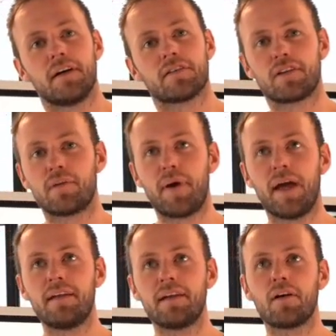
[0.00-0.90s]
So
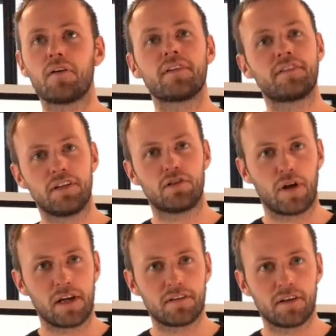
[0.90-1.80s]
depending on the
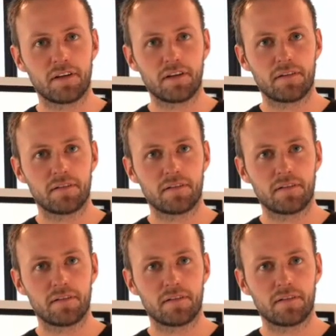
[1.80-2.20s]
situation,